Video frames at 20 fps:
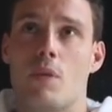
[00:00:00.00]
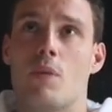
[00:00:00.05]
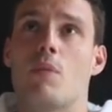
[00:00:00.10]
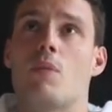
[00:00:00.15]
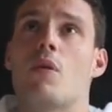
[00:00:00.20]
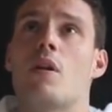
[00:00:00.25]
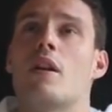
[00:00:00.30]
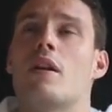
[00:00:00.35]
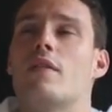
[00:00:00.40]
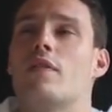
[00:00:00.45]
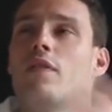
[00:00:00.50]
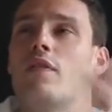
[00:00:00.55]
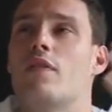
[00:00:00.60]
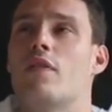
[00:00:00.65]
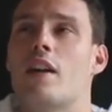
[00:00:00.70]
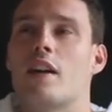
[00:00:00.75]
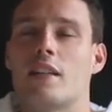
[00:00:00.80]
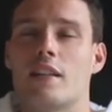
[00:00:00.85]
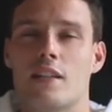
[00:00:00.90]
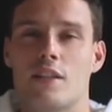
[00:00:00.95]
What a
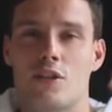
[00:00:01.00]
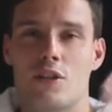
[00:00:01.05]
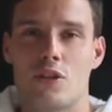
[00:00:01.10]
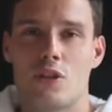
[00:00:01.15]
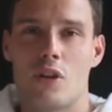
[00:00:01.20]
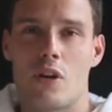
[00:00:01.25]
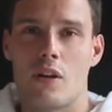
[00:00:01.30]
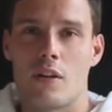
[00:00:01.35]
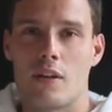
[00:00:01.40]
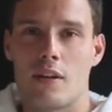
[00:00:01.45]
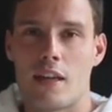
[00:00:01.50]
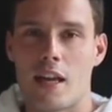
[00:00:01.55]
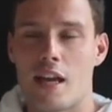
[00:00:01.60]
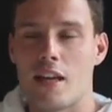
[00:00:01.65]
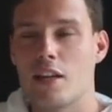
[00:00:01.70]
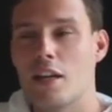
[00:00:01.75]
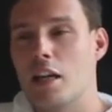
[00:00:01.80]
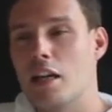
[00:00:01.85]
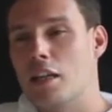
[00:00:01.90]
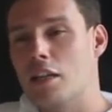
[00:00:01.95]
fucking shock,
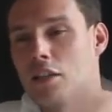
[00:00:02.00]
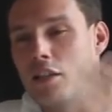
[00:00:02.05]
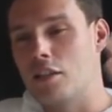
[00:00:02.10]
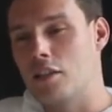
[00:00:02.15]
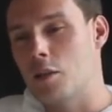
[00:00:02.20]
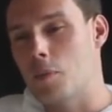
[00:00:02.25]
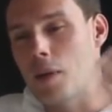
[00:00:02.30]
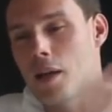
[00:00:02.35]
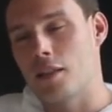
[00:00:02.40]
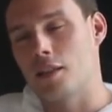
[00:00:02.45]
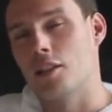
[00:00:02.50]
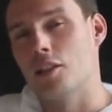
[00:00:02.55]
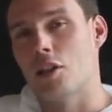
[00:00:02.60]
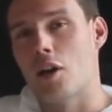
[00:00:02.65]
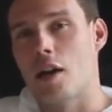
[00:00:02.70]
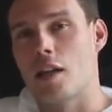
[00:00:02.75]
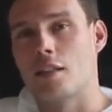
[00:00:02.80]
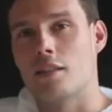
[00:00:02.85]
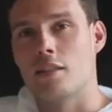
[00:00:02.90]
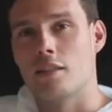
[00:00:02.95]
okay? So, this is about
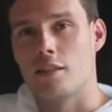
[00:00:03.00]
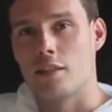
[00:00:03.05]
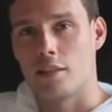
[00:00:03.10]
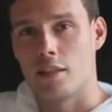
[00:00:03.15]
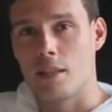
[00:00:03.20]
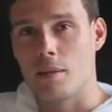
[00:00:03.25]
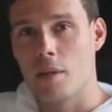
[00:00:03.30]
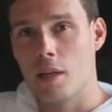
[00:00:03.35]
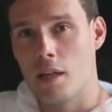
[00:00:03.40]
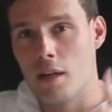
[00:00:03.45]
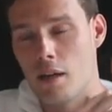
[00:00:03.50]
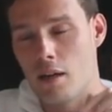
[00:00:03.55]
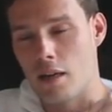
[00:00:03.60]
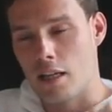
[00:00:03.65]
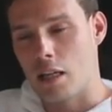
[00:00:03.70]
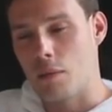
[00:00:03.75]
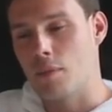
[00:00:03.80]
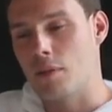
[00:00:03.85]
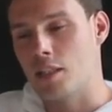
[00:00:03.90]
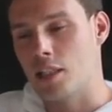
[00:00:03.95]
tinnitus and sleep. I'll
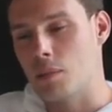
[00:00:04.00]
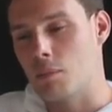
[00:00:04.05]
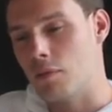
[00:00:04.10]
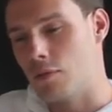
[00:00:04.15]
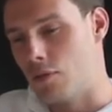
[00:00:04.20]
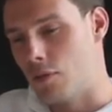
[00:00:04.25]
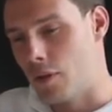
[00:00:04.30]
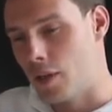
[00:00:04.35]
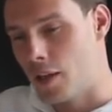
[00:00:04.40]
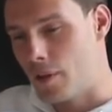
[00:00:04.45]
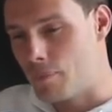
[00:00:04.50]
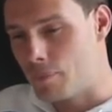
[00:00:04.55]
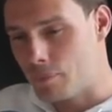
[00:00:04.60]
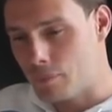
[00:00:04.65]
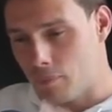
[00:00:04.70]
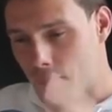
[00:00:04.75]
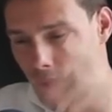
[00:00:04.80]
keep it simple for you.